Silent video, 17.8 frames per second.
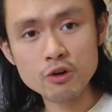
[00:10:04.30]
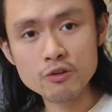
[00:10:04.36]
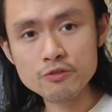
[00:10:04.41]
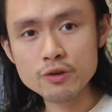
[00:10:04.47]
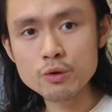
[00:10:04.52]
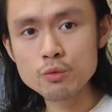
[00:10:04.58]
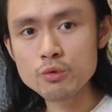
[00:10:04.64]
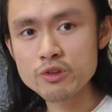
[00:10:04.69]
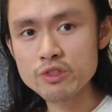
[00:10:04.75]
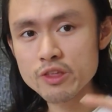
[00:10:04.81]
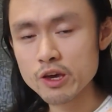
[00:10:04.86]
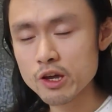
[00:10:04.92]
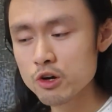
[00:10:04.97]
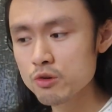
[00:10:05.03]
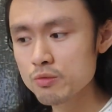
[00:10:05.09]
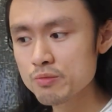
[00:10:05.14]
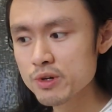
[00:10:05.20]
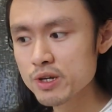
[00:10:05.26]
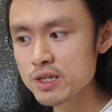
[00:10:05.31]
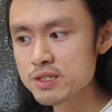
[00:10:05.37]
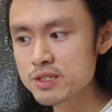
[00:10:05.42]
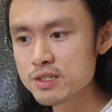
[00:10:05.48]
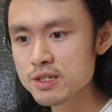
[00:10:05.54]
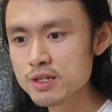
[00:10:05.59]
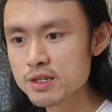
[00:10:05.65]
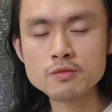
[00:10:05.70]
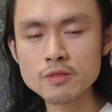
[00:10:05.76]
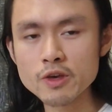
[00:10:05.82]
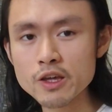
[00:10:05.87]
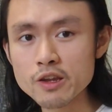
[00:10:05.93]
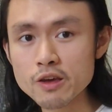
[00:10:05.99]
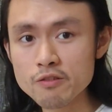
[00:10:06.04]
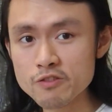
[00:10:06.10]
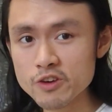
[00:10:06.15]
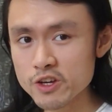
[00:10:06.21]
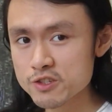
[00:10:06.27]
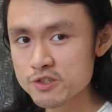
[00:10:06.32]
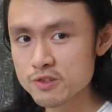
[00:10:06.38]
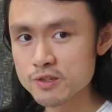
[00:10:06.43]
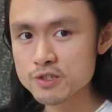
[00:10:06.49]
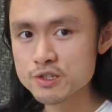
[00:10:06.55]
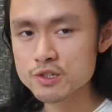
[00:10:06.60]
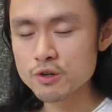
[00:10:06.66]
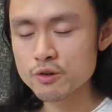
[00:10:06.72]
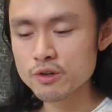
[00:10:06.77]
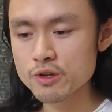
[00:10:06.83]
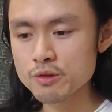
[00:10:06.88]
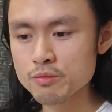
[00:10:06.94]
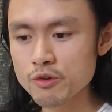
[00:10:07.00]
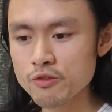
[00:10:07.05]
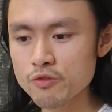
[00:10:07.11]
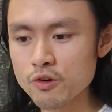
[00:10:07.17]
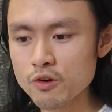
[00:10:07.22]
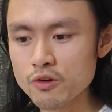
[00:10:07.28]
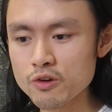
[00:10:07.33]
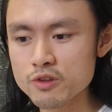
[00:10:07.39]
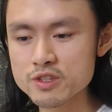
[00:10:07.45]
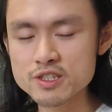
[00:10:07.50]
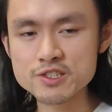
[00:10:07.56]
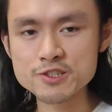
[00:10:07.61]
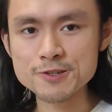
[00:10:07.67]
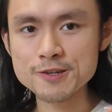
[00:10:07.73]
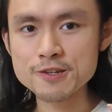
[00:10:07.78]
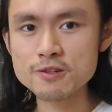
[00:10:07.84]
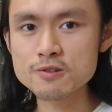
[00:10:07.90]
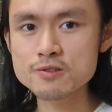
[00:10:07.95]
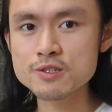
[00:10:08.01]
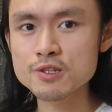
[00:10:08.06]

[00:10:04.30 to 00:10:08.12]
coffee with AeroPress, and I've actually shown it before on this channel,